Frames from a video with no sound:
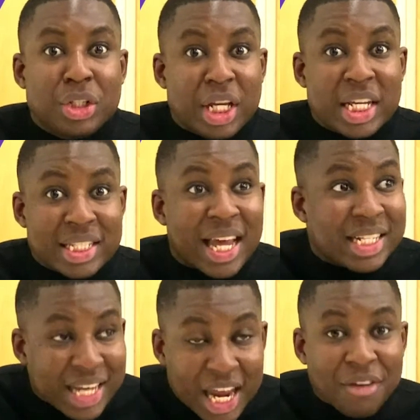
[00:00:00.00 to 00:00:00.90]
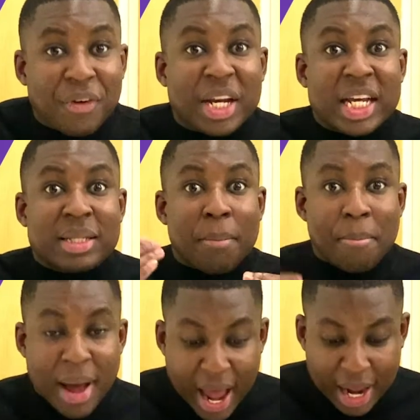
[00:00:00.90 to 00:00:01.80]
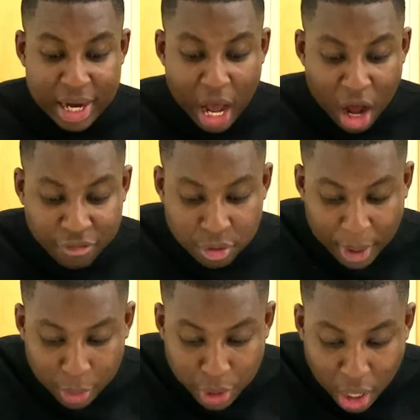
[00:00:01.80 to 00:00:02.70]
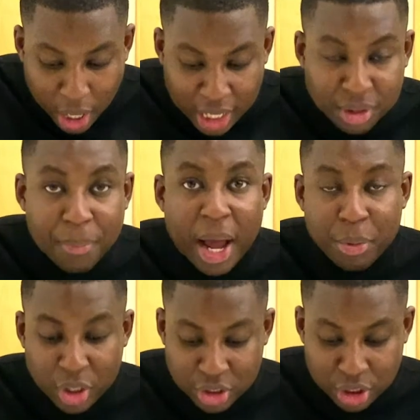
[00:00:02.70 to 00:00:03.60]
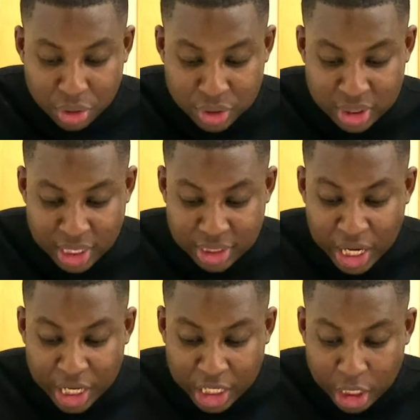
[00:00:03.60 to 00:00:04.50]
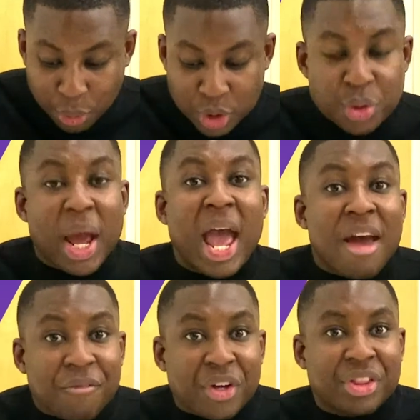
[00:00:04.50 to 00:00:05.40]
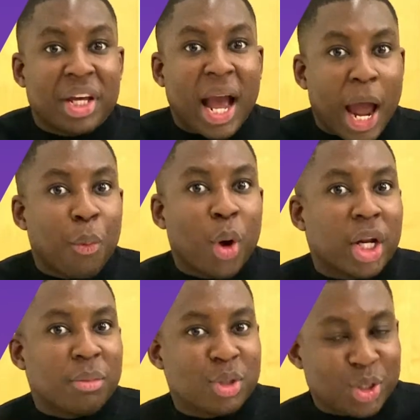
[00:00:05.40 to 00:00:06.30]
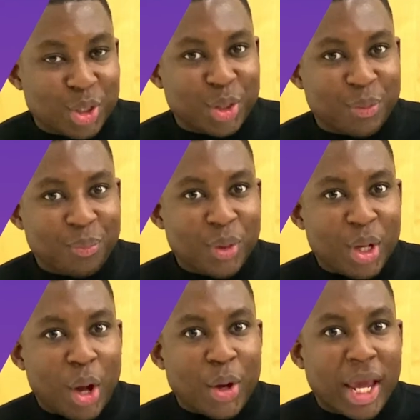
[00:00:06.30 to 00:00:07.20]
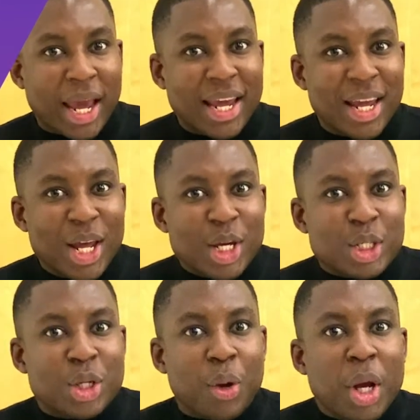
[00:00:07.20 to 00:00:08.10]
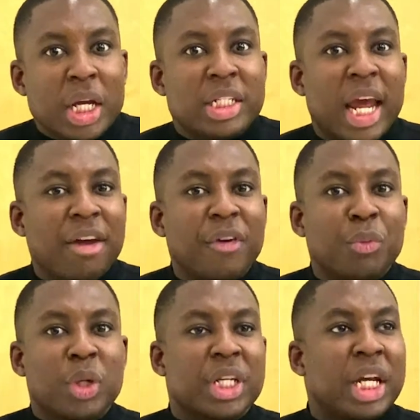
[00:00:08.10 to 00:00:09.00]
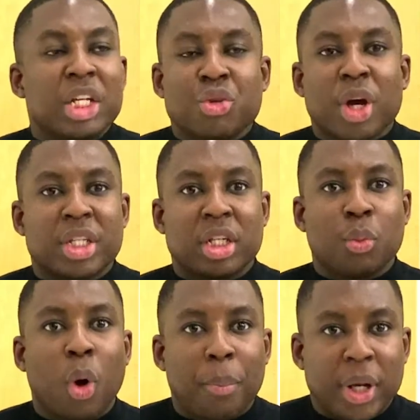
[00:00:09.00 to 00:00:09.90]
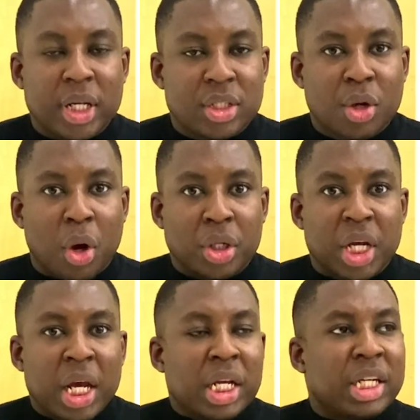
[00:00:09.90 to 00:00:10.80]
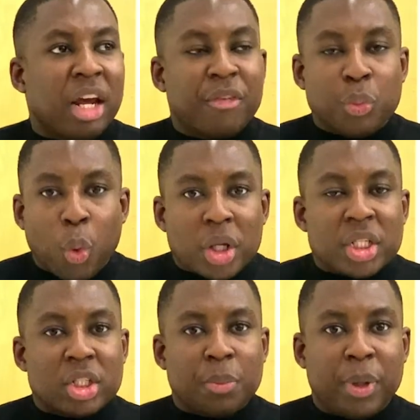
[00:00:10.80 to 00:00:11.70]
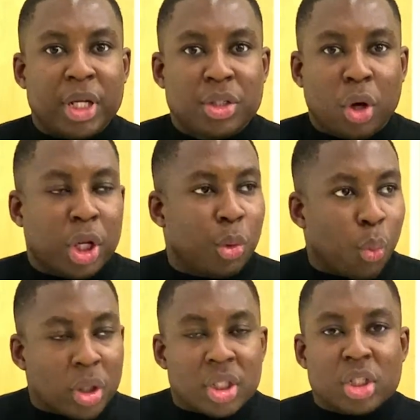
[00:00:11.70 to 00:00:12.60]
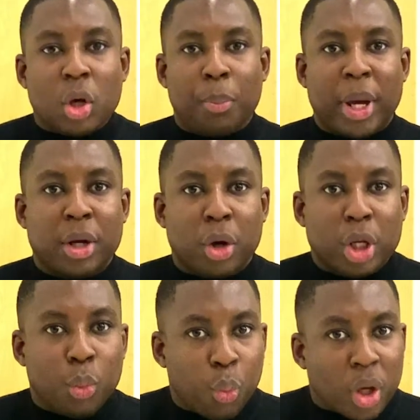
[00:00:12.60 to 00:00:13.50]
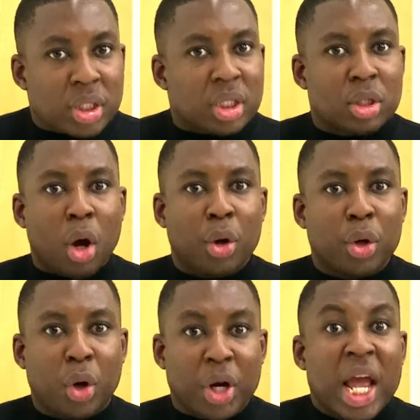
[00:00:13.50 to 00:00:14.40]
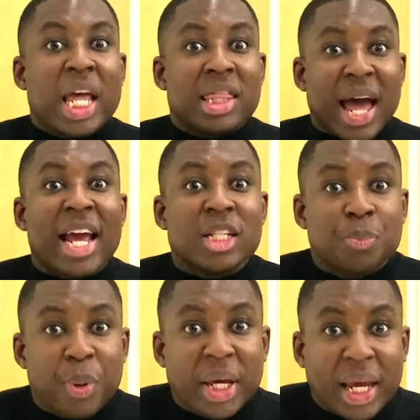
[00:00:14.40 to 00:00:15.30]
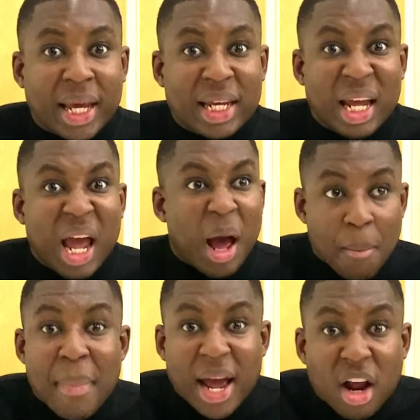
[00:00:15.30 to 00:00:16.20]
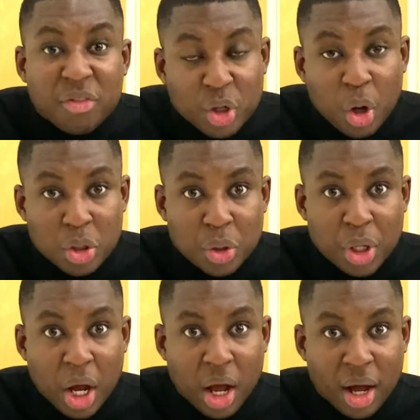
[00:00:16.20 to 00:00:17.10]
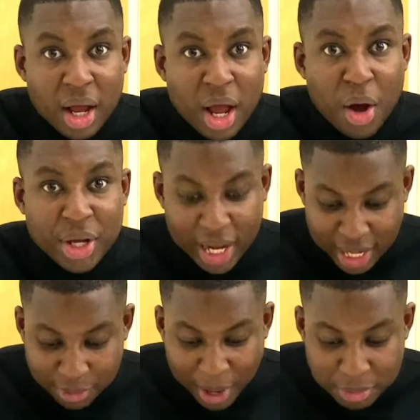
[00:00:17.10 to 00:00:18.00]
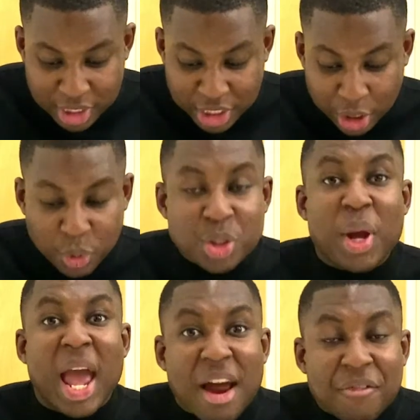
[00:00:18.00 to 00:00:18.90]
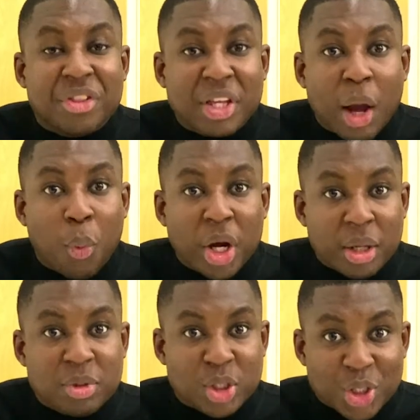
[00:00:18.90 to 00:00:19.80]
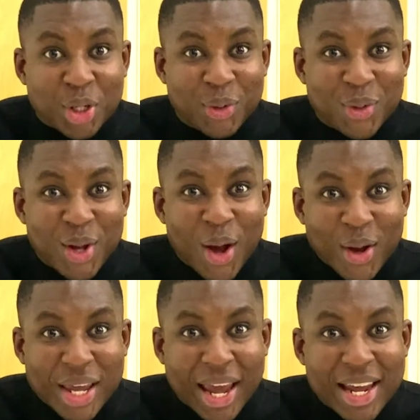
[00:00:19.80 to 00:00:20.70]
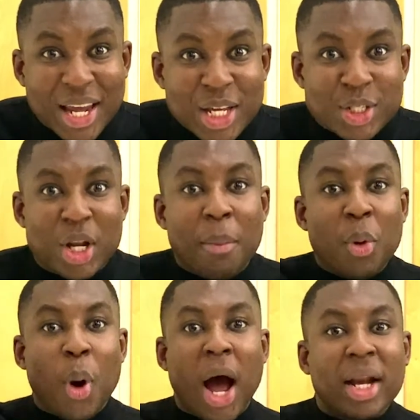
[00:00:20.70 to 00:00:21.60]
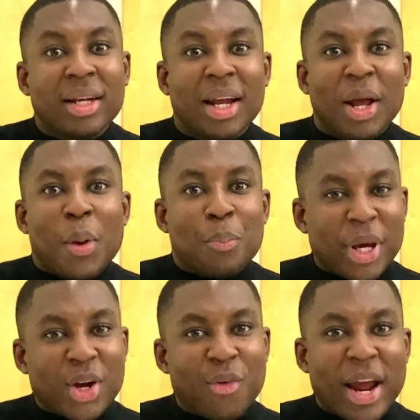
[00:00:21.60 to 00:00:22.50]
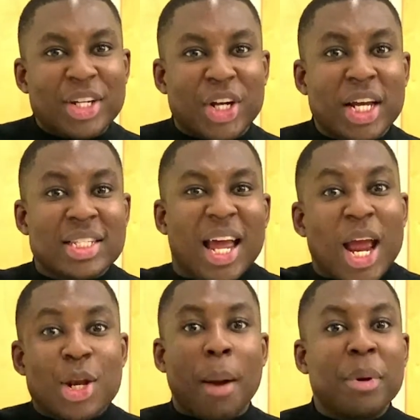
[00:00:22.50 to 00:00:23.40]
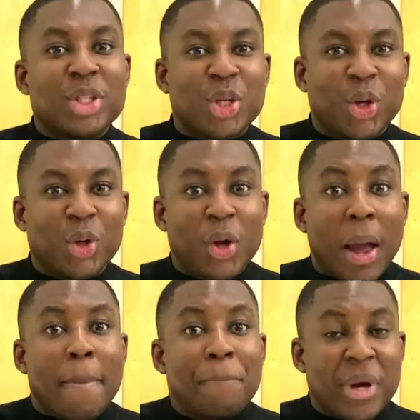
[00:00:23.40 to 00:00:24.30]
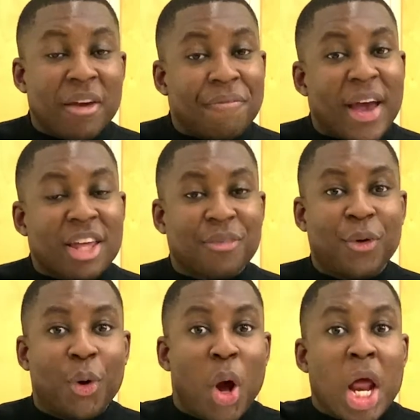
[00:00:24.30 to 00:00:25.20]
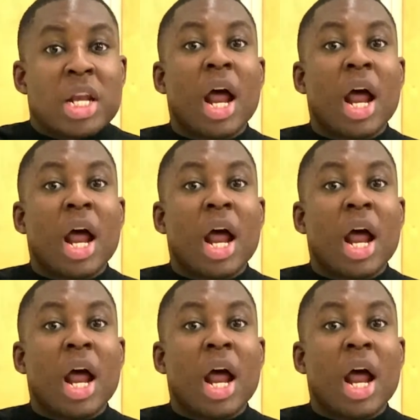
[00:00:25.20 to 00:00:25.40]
He said, David is a man after my own heart. And the Bible continues, it says, he will do everything I want him to do. Okay? So David was interested in what pleased God. David wanted to please God. He wanted to obey God. He wanted to honor God. That is being a man after God's own heart. Okay, and the Bible says he will do everything I want him to do. Okay, so number one, be courageous. Number two, be faithful.